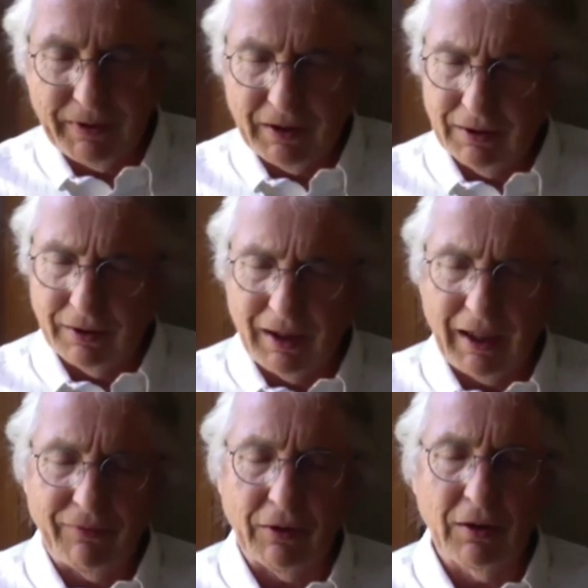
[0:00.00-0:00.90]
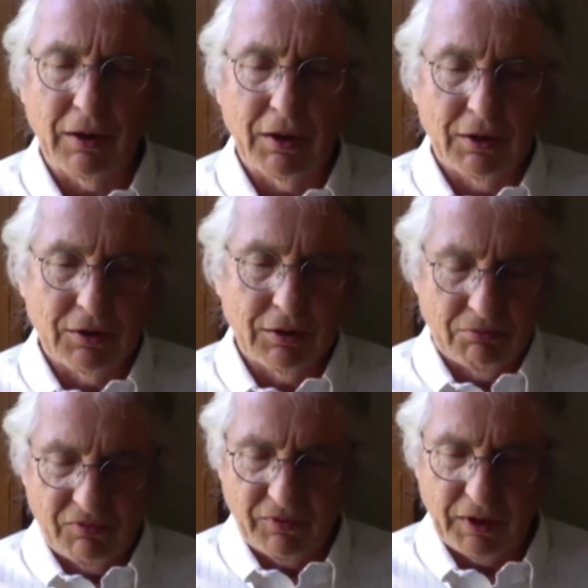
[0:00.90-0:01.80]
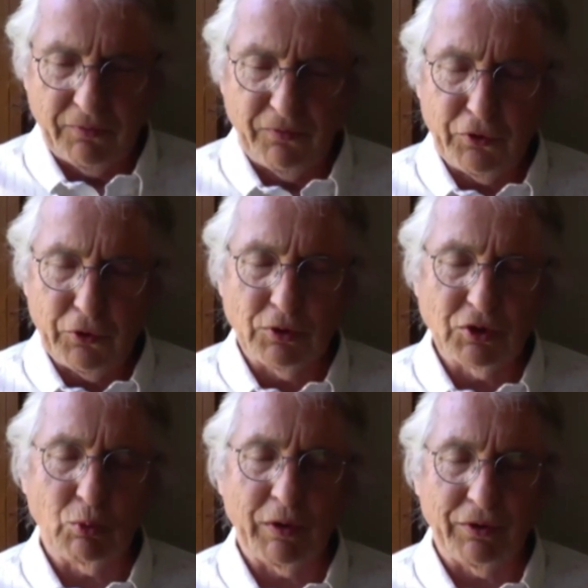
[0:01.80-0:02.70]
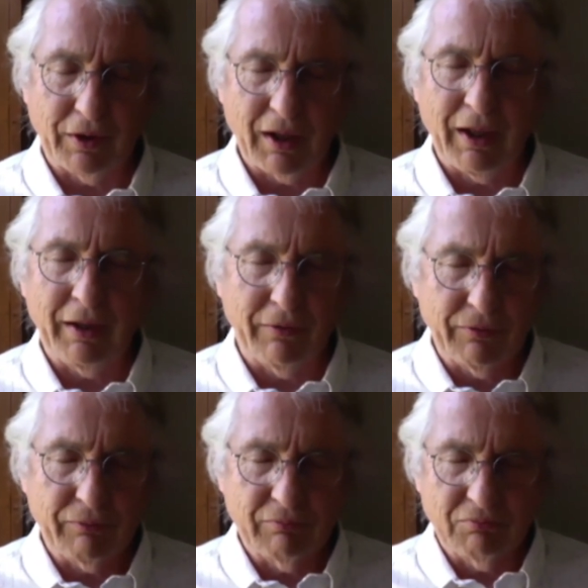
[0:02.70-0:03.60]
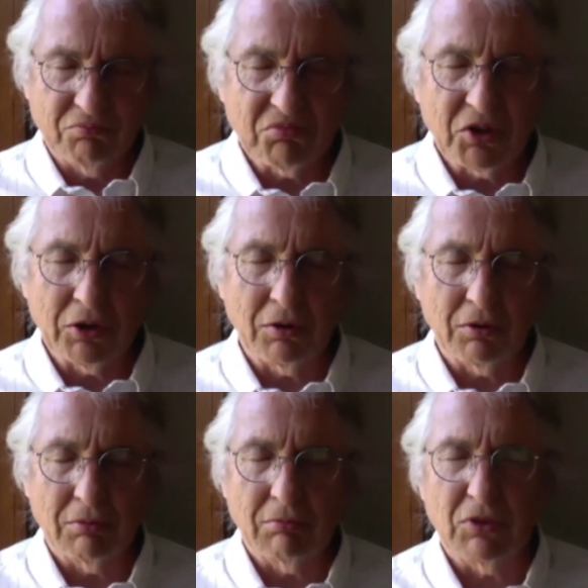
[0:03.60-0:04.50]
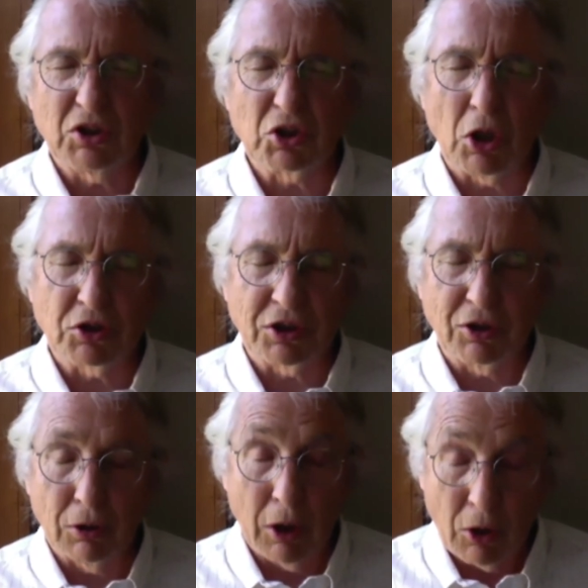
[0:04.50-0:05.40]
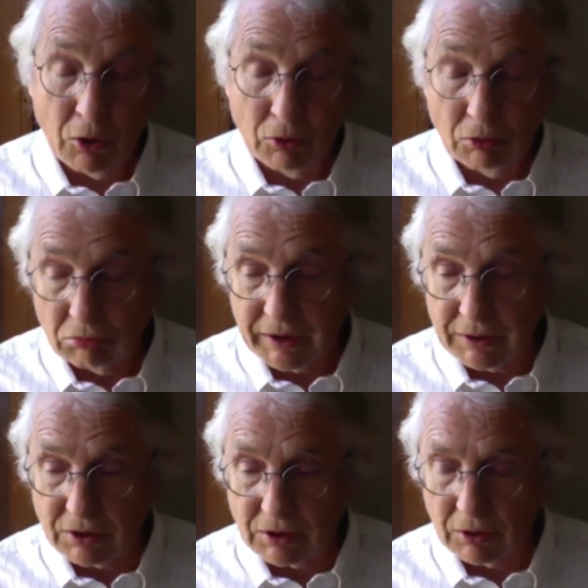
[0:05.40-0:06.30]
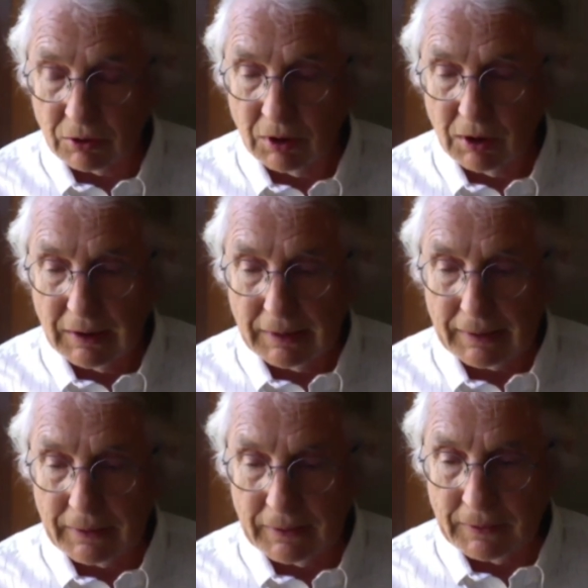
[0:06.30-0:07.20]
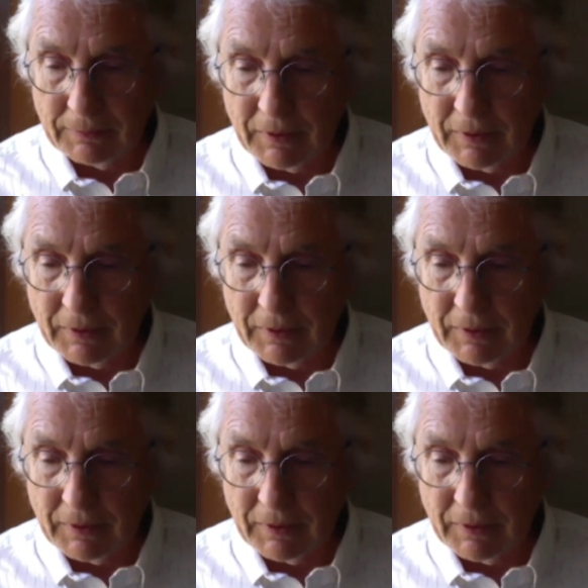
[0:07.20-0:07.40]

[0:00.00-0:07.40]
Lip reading: a little, have a infused with a kind of, you know, nostalgic glow. And so um,